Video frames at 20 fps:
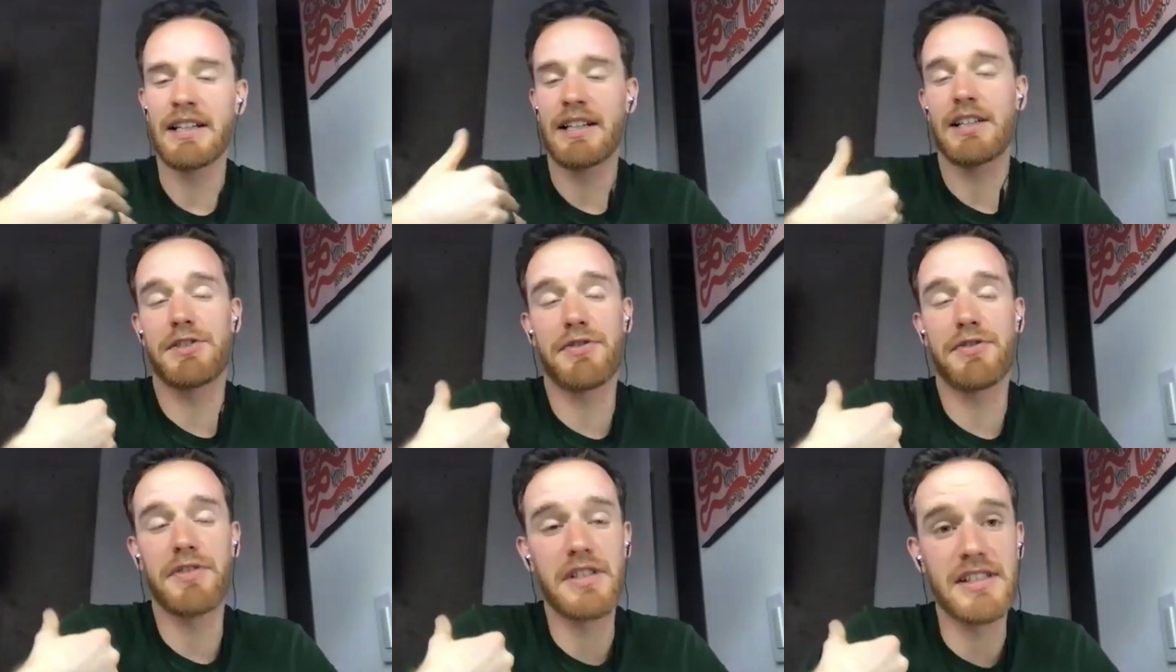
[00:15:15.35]

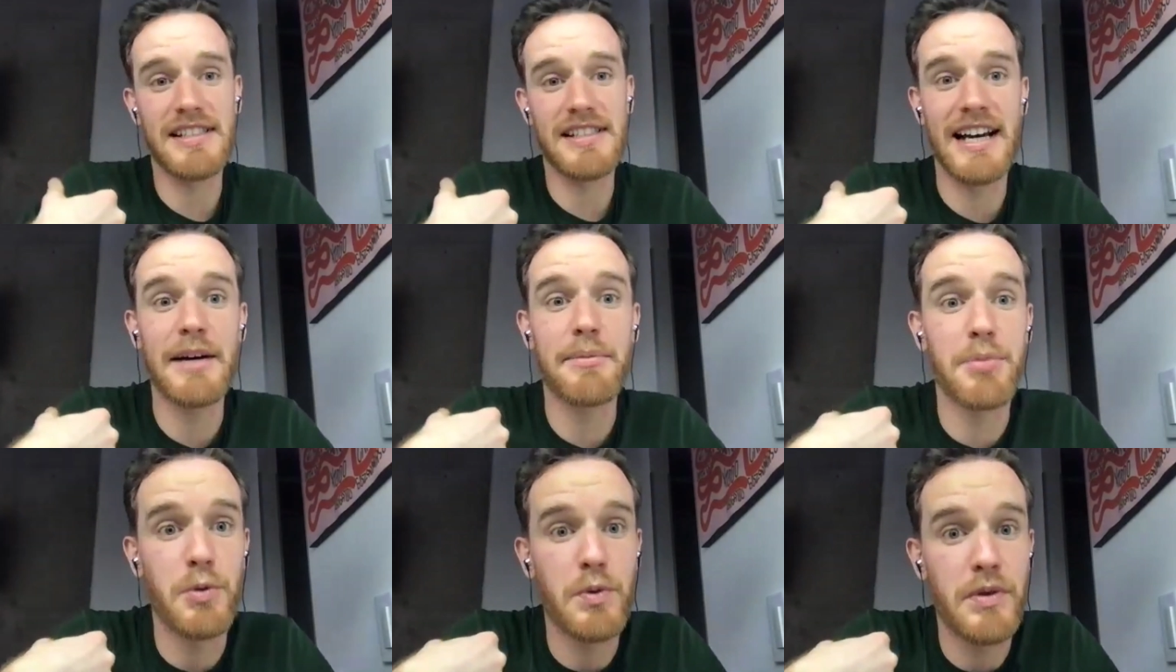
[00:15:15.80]
Because, for
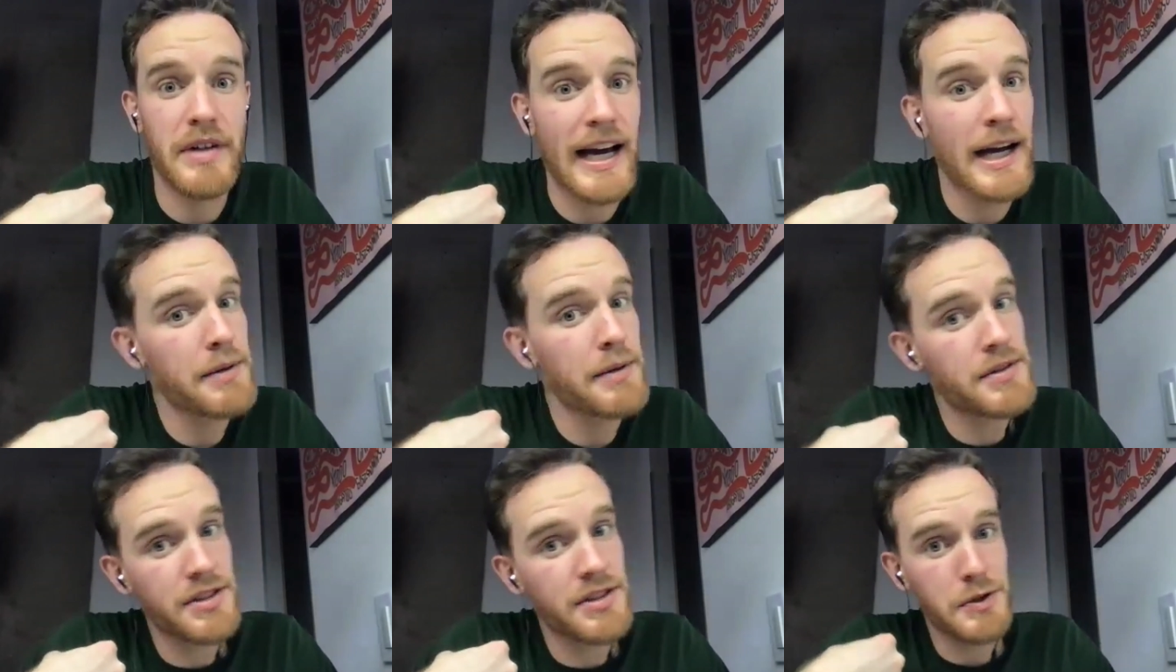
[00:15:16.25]
example, when
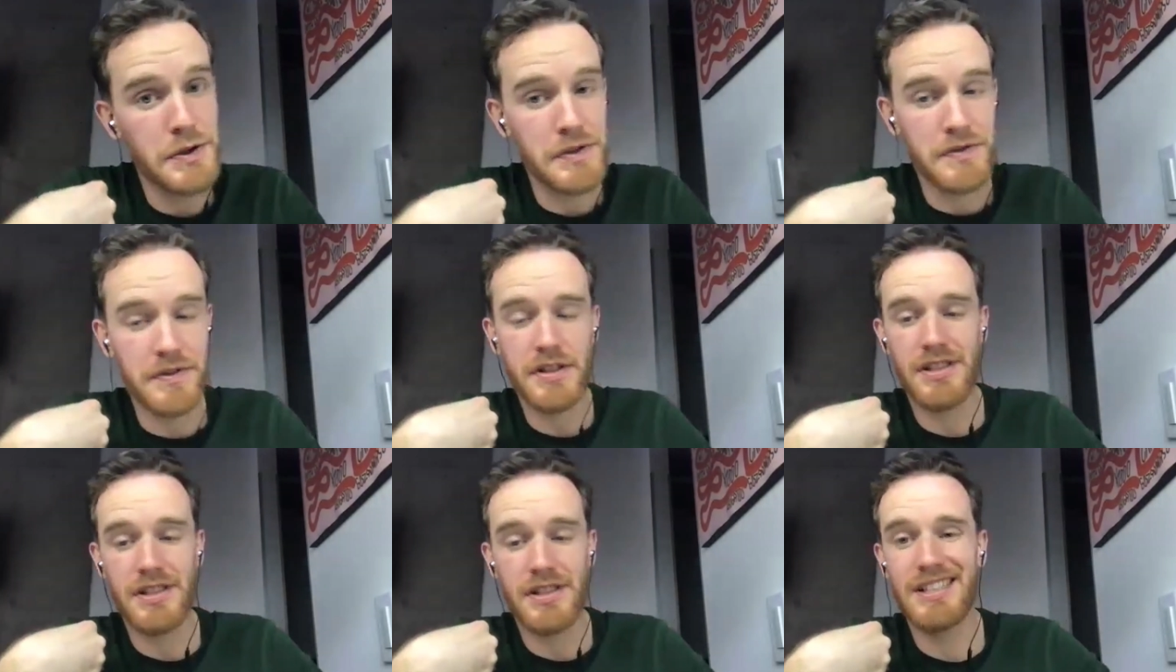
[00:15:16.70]
I was in
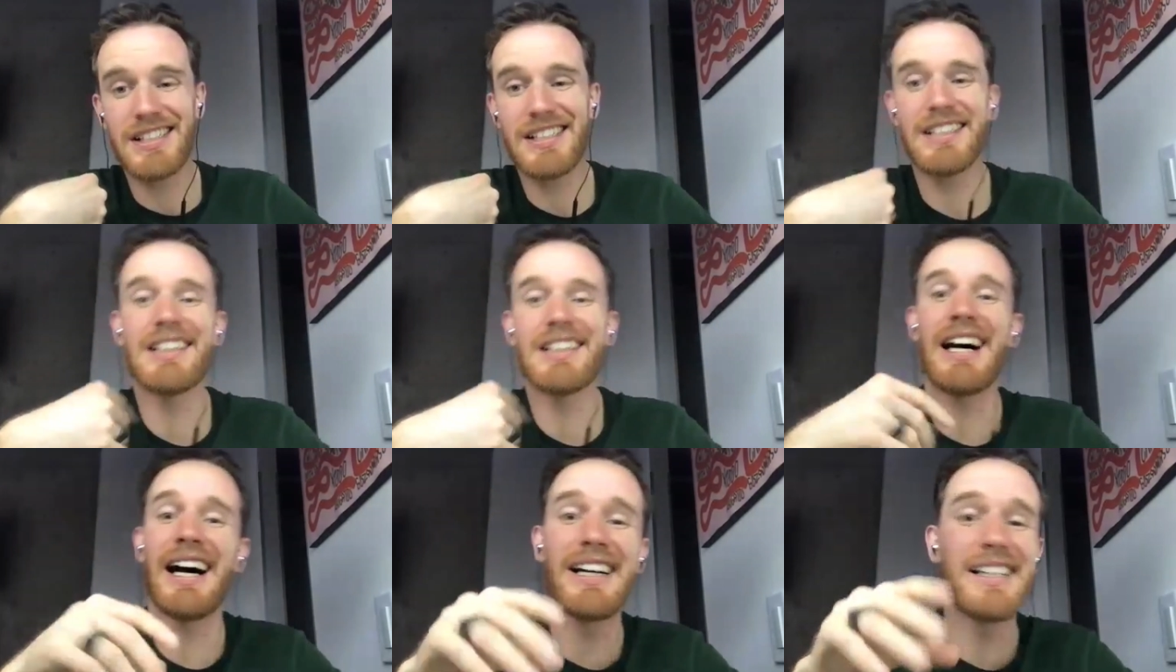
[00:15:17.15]

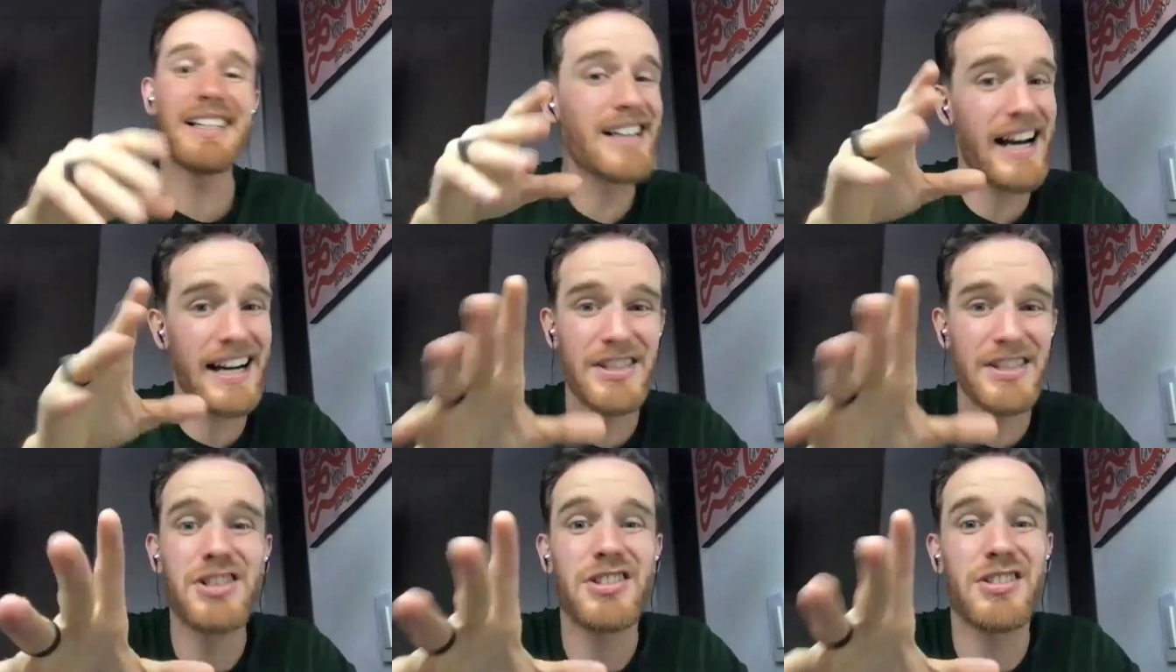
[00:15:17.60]
university, I
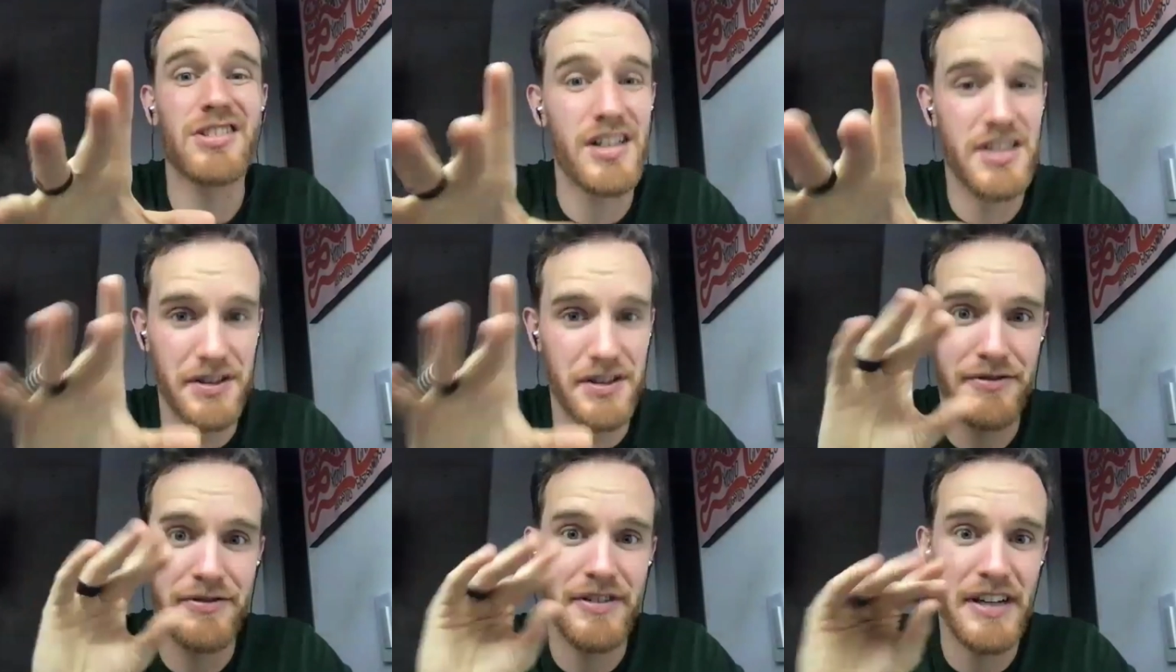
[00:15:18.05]
I took
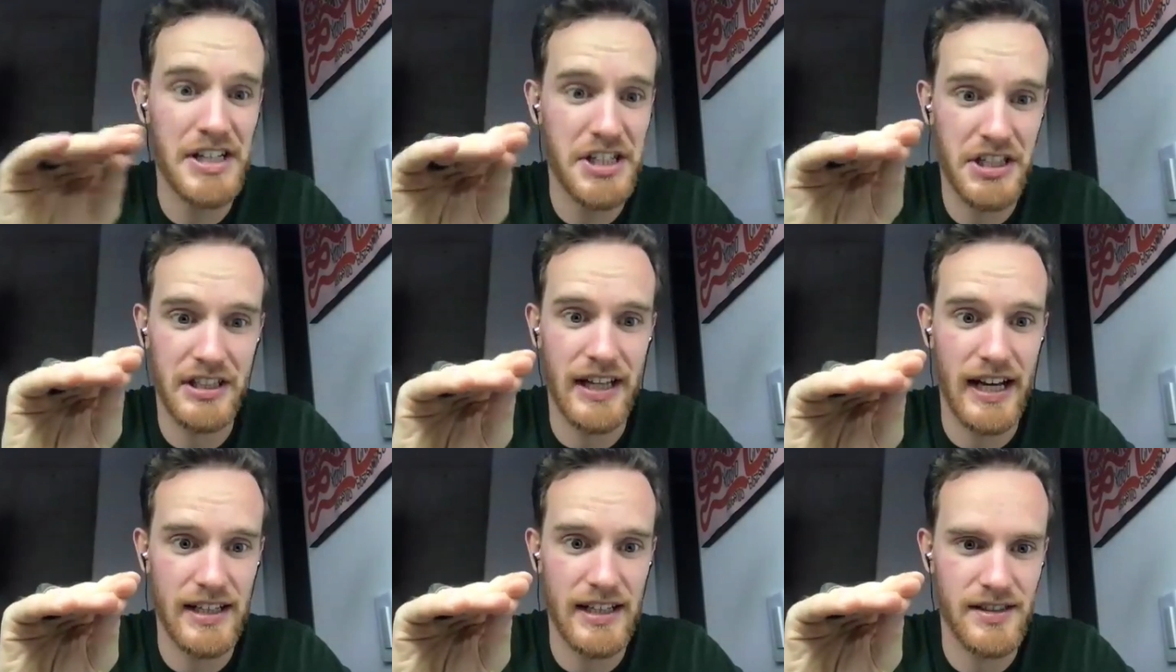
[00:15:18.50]
lots of
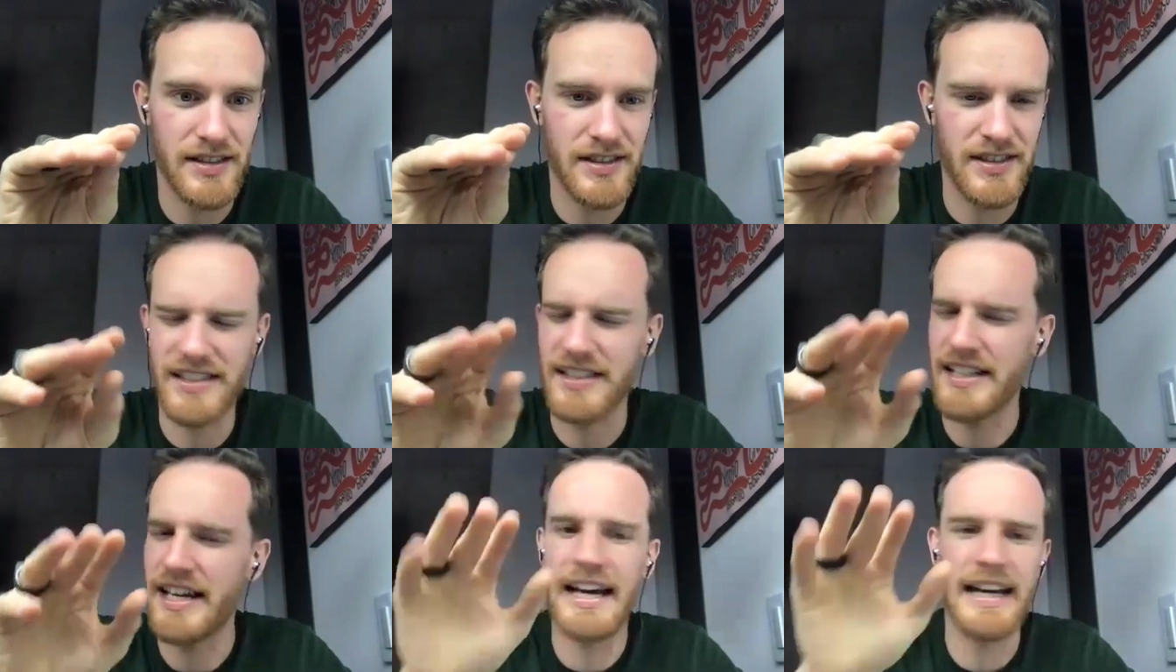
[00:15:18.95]
French
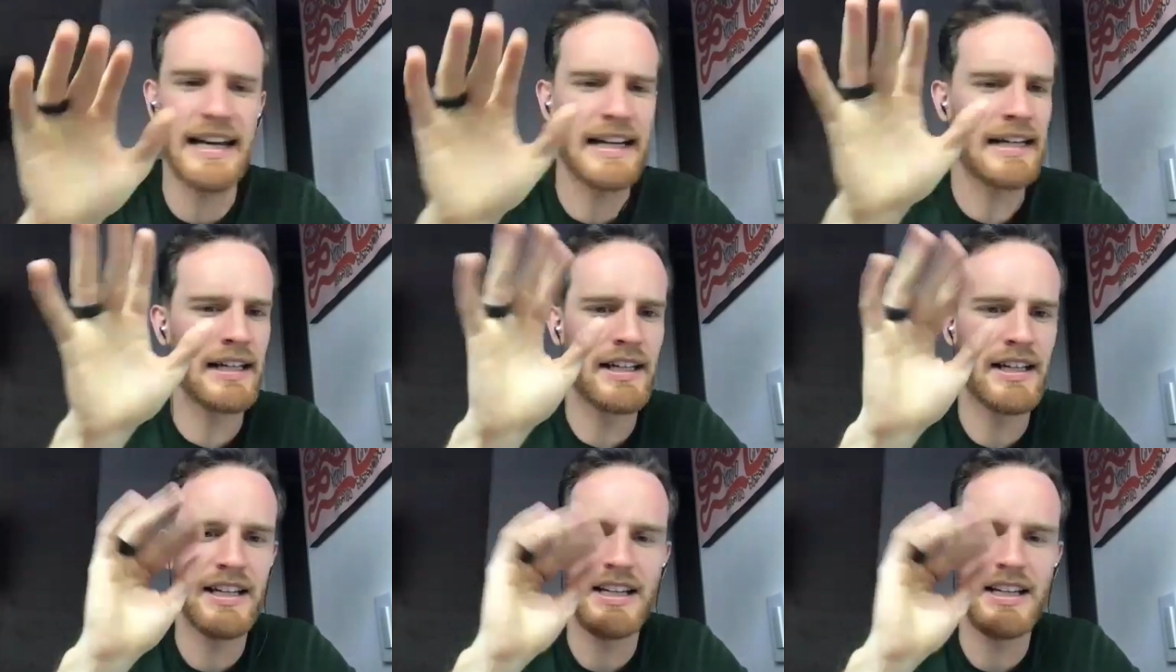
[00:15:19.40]
classes, and
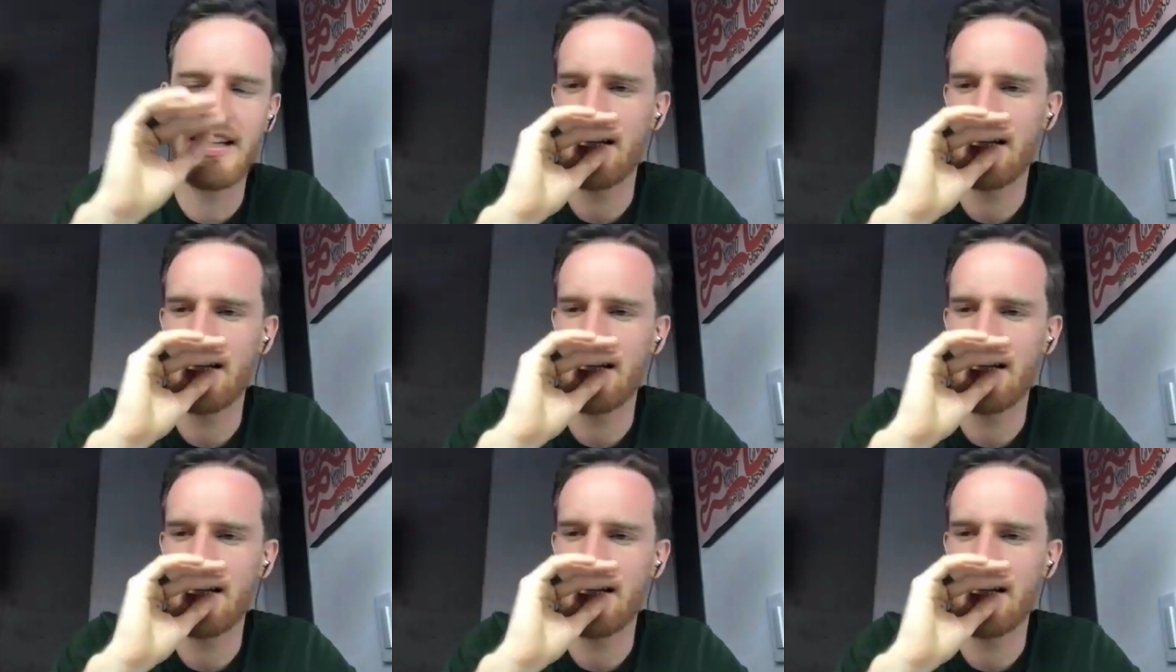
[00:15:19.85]
I